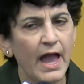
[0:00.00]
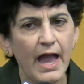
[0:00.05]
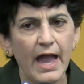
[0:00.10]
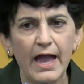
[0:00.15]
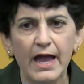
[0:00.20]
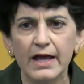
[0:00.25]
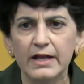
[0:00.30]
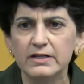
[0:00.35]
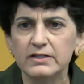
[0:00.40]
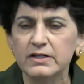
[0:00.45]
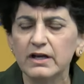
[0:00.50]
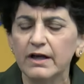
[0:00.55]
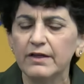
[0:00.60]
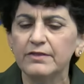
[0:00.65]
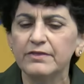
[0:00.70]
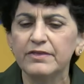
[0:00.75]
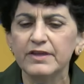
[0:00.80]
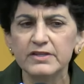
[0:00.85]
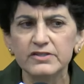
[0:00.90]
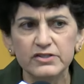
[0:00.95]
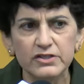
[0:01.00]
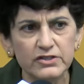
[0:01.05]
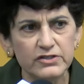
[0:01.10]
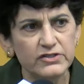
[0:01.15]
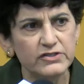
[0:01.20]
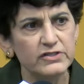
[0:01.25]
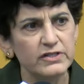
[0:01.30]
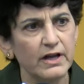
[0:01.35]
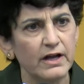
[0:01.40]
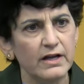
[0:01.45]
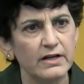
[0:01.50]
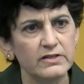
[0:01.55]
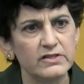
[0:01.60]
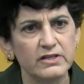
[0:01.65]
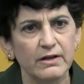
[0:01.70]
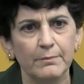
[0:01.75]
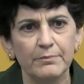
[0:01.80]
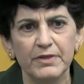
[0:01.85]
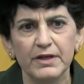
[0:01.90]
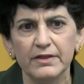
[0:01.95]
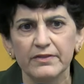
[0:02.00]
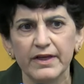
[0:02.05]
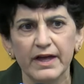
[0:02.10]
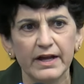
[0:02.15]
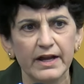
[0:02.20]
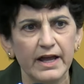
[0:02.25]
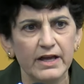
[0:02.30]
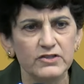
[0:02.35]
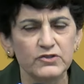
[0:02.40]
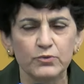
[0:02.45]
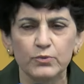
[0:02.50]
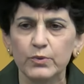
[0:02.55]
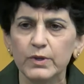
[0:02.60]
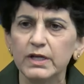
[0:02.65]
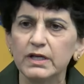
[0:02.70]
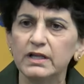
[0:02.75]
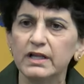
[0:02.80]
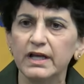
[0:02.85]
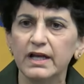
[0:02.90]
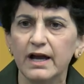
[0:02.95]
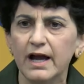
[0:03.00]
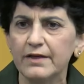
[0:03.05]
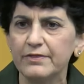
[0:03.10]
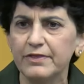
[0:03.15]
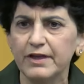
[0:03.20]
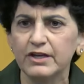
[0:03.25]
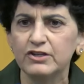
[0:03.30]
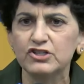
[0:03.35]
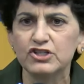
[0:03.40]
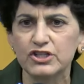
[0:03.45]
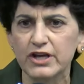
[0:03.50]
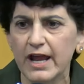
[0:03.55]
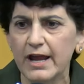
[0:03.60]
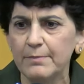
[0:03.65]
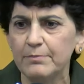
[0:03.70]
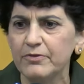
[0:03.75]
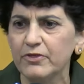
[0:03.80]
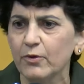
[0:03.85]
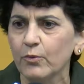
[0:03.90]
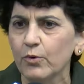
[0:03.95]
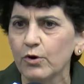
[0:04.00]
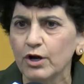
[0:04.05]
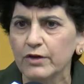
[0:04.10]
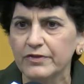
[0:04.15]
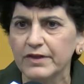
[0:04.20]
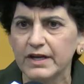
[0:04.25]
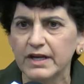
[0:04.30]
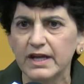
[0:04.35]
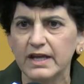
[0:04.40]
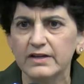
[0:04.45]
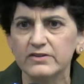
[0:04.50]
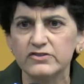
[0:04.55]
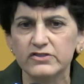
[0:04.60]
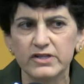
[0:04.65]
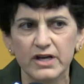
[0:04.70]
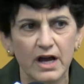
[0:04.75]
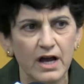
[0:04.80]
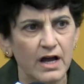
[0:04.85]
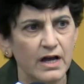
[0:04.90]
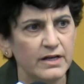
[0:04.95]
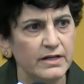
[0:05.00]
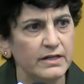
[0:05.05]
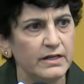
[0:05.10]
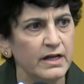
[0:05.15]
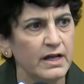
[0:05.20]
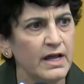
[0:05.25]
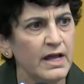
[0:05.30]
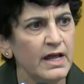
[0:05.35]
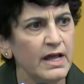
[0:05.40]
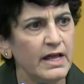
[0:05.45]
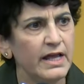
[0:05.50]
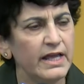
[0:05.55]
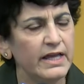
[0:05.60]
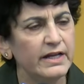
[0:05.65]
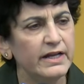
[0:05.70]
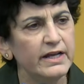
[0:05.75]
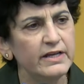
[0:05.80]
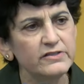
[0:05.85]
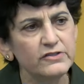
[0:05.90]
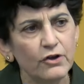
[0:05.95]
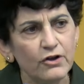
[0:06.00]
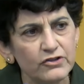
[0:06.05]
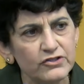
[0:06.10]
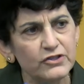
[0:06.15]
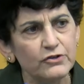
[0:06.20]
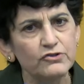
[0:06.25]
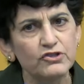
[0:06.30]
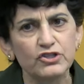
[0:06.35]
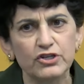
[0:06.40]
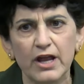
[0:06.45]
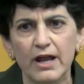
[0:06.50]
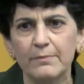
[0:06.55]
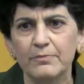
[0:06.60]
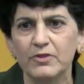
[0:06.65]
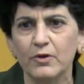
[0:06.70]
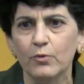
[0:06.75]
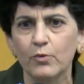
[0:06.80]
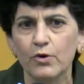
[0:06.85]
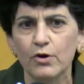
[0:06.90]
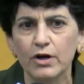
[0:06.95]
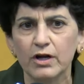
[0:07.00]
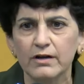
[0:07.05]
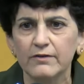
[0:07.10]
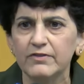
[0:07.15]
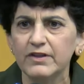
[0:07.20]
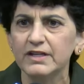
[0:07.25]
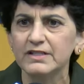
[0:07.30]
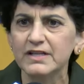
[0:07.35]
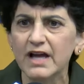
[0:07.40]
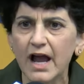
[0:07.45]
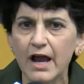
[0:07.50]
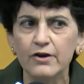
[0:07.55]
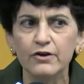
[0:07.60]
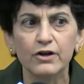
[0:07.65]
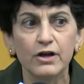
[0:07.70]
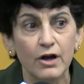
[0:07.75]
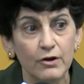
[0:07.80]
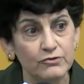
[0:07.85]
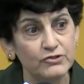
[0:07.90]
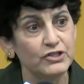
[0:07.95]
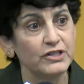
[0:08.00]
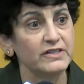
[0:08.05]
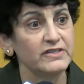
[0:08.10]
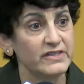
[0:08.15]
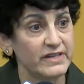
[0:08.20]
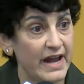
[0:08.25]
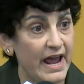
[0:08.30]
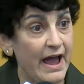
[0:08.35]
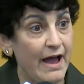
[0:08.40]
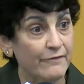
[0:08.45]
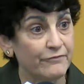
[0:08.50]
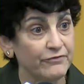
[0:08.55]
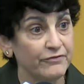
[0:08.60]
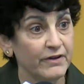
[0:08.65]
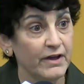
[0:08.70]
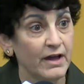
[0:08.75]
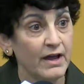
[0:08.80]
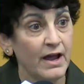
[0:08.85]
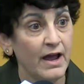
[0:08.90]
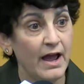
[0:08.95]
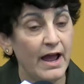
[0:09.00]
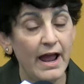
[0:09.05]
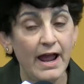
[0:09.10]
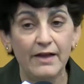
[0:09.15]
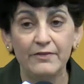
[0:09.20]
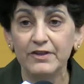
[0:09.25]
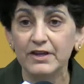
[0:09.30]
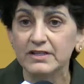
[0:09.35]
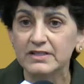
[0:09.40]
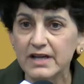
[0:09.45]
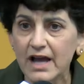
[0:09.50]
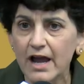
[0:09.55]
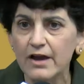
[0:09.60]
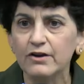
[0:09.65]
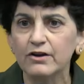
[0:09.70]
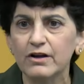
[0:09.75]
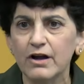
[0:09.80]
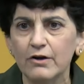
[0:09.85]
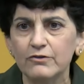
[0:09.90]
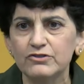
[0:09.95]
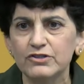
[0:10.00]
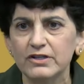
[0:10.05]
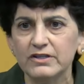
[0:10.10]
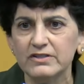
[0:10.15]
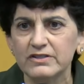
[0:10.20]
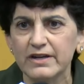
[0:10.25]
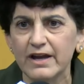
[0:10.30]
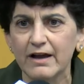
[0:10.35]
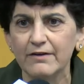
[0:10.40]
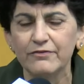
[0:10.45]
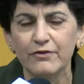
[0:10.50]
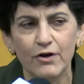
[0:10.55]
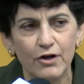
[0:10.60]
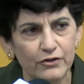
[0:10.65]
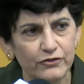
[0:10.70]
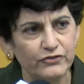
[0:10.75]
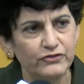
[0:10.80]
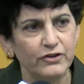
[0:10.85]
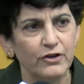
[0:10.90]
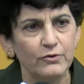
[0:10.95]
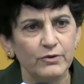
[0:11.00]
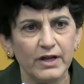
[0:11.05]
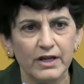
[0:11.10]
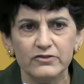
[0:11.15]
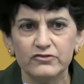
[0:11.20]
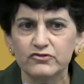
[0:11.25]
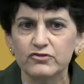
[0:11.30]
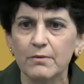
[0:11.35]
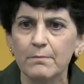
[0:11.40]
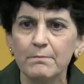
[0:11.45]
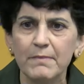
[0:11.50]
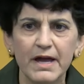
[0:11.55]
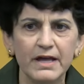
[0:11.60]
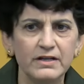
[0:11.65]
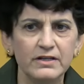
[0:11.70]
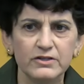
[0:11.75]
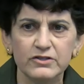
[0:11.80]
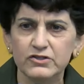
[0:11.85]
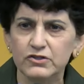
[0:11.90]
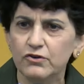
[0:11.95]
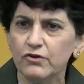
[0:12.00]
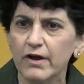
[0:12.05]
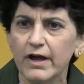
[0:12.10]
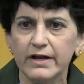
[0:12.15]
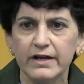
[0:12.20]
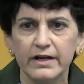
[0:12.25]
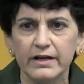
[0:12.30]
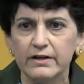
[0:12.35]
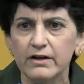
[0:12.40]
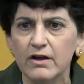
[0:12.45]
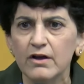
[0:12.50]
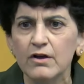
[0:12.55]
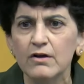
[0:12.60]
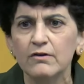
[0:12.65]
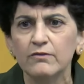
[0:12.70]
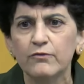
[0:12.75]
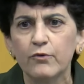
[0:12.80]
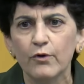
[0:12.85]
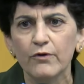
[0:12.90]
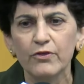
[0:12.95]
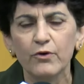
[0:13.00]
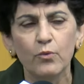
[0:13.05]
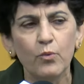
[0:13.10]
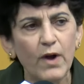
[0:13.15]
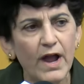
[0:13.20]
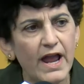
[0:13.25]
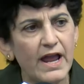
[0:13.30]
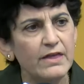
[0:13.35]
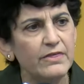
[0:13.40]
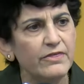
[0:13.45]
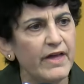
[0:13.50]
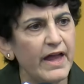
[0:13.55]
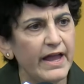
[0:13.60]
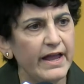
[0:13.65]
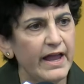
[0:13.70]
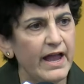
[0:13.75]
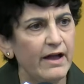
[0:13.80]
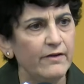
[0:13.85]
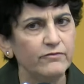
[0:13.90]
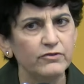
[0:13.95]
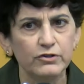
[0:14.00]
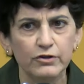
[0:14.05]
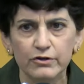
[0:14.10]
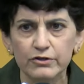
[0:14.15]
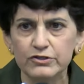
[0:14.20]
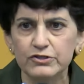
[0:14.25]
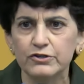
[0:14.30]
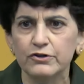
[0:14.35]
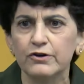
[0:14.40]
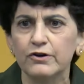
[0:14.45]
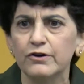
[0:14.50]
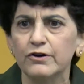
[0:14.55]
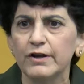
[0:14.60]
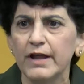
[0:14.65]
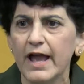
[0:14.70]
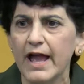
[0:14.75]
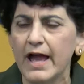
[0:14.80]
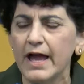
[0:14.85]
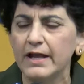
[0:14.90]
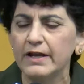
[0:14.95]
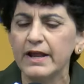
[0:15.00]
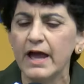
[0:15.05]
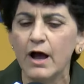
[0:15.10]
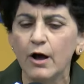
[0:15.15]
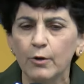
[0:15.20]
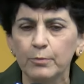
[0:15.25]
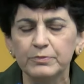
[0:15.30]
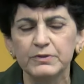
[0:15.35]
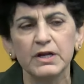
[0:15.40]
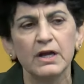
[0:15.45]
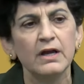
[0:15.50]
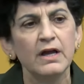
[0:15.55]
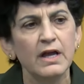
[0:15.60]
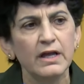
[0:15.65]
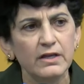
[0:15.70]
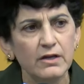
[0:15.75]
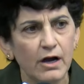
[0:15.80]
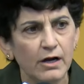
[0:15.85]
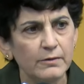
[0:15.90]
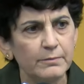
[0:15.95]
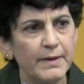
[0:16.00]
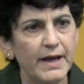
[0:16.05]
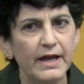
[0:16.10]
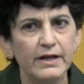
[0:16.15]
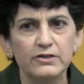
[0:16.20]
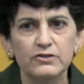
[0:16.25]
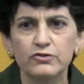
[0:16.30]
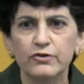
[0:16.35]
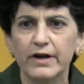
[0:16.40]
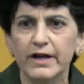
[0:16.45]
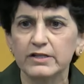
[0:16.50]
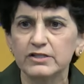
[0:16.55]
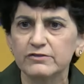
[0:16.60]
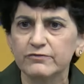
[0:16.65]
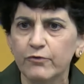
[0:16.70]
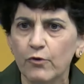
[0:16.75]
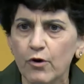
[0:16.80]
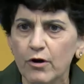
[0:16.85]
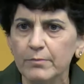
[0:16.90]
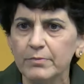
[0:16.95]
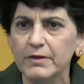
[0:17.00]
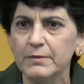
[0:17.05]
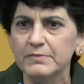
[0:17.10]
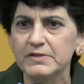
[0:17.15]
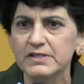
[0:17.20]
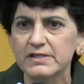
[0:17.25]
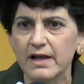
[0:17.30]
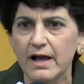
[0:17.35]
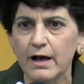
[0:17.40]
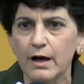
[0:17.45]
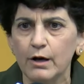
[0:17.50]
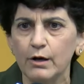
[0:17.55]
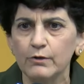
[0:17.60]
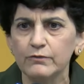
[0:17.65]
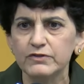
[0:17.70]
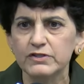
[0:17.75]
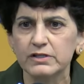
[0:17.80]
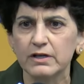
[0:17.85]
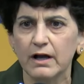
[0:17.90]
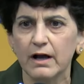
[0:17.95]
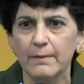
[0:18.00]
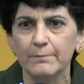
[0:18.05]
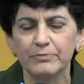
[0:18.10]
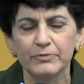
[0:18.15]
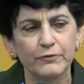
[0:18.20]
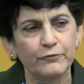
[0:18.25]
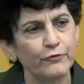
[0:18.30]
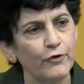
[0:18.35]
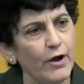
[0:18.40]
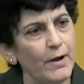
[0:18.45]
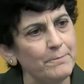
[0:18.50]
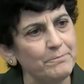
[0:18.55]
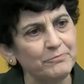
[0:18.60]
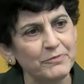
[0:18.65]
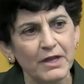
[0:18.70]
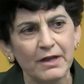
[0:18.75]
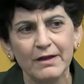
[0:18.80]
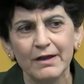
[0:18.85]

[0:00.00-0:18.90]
And uh, this is uh, something that has really, I think, shaped the work that he has done. It has also shaped the work of the entire coaching staff. And the entire coaching staff also gets tremendous credit for the way they have nurtured and helped young men transform themselves um, from,